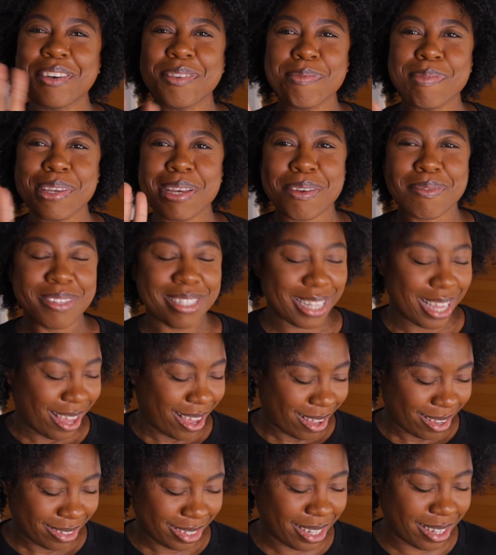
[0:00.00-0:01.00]
be
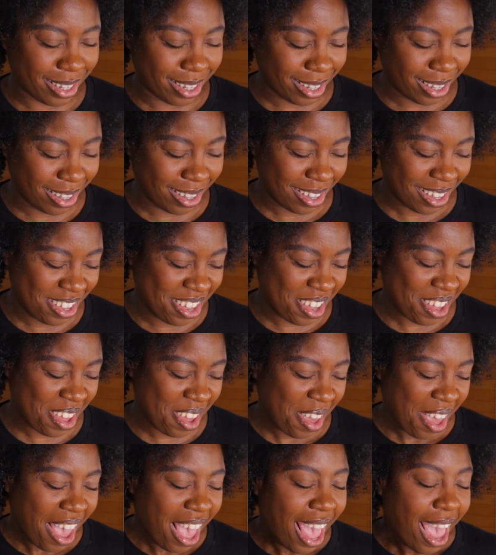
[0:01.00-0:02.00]
upset.
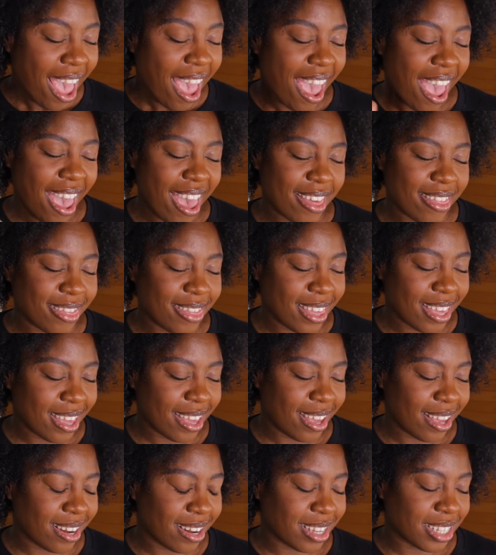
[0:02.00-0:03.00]
And
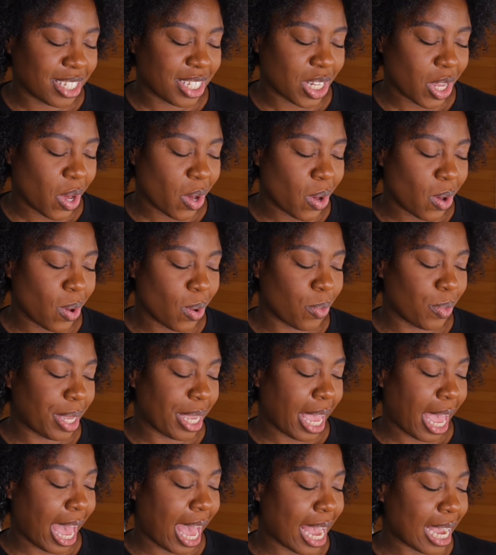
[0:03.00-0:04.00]
then so
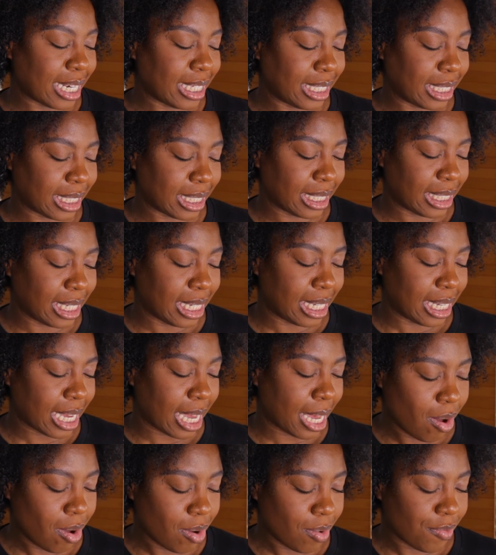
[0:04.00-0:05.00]
we actually
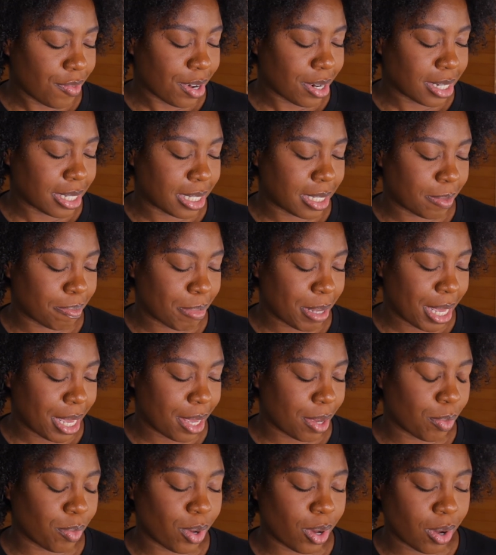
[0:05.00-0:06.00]

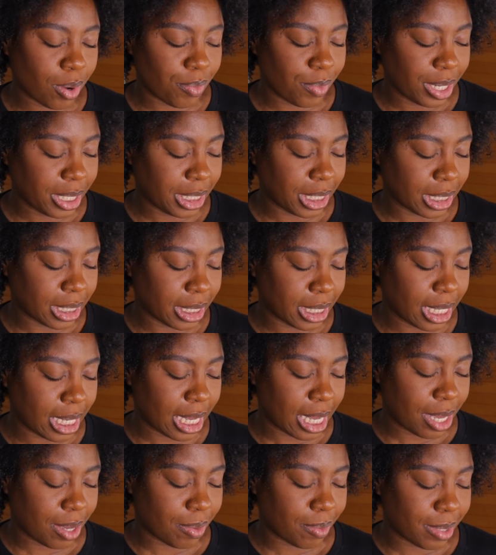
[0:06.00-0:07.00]
overspent. Well,
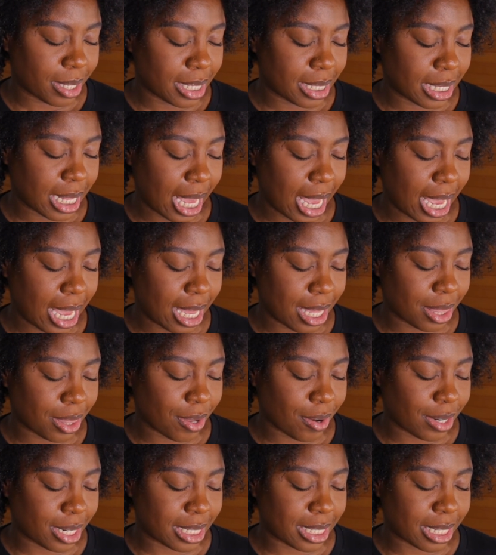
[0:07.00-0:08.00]
originally it was
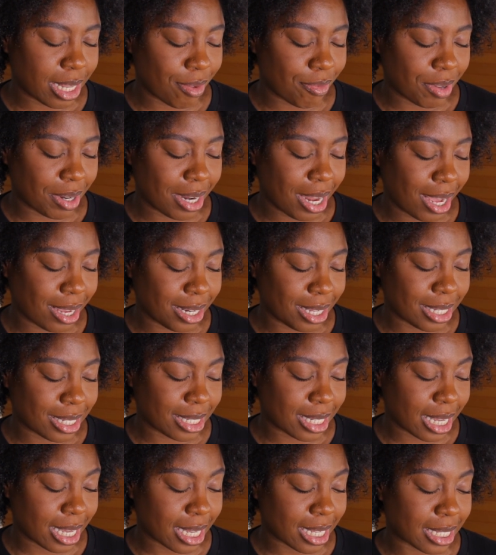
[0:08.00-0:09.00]

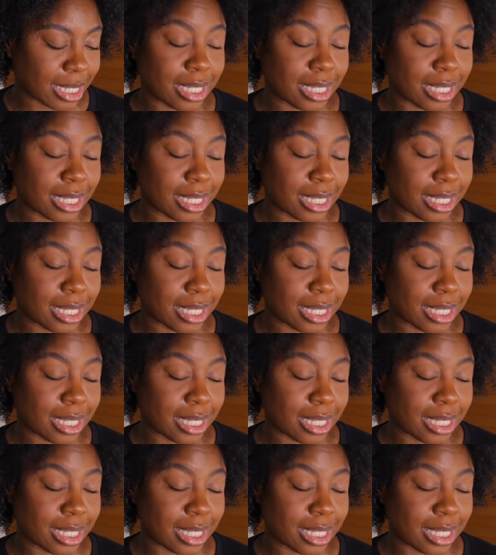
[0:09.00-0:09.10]
$837.96.